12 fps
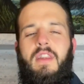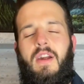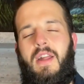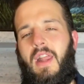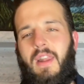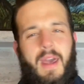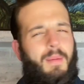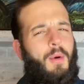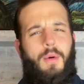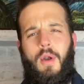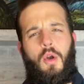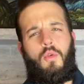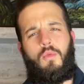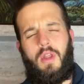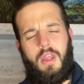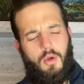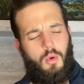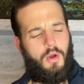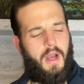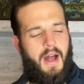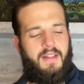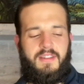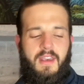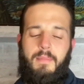there on the label. Really cool
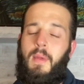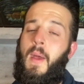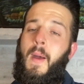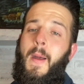concept.